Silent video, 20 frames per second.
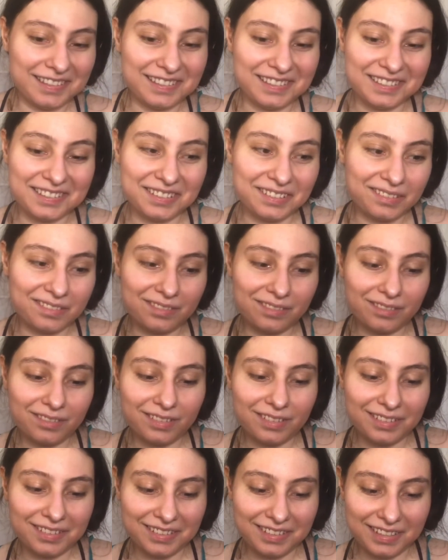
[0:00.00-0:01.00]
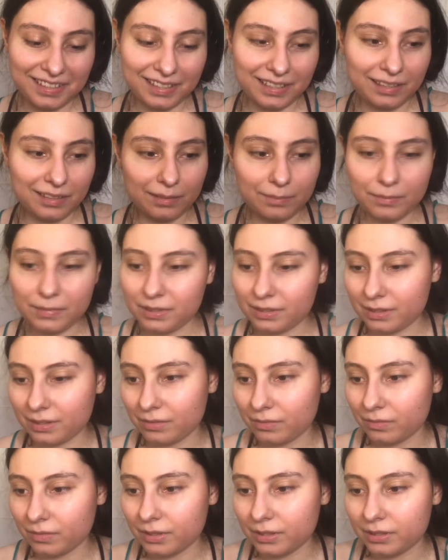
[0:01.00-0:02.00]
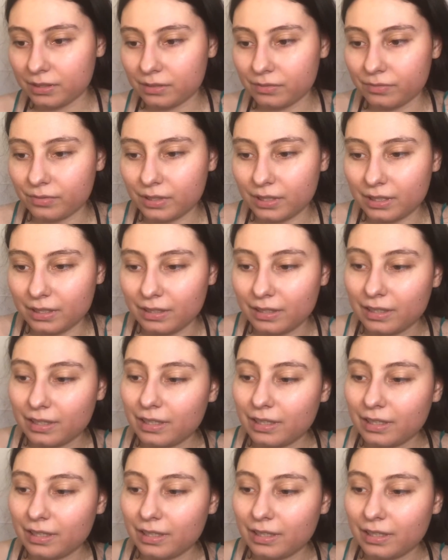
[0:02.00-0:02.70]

So let me see, where is the freaking,